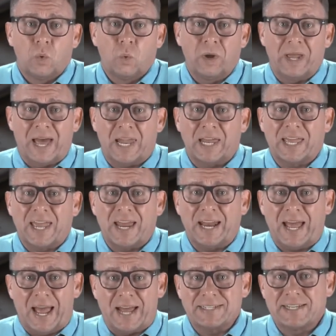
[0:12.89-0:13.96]
We allocate
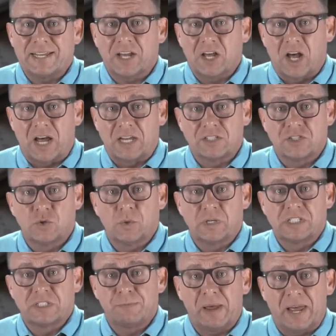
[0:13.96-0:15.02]
asset costs to
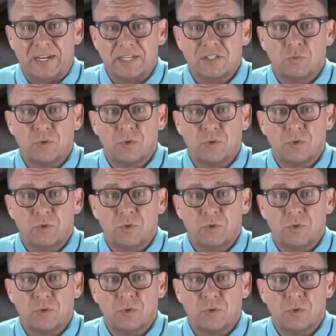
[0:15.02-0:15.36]
expense